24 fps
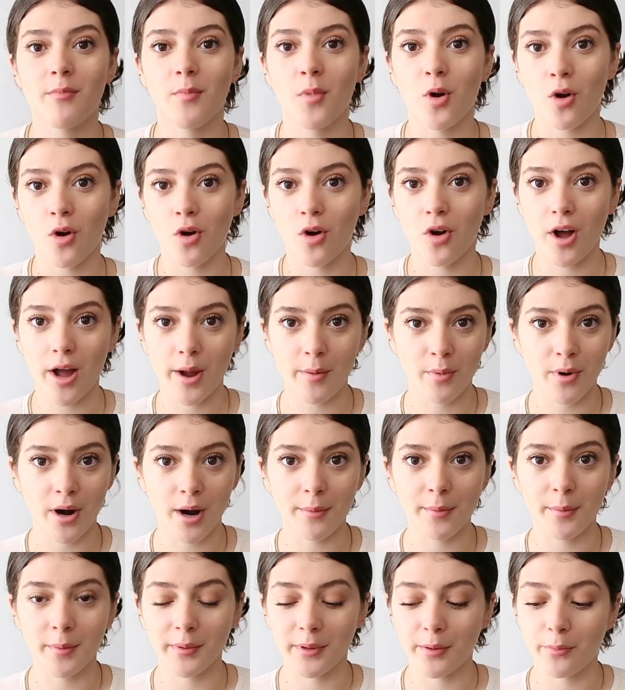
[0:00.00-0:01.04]
them all I
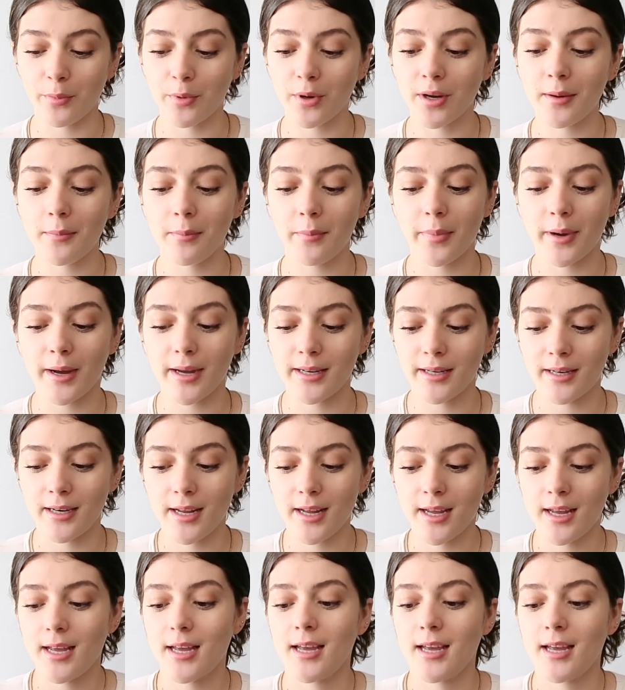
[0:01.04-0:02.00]
probably would but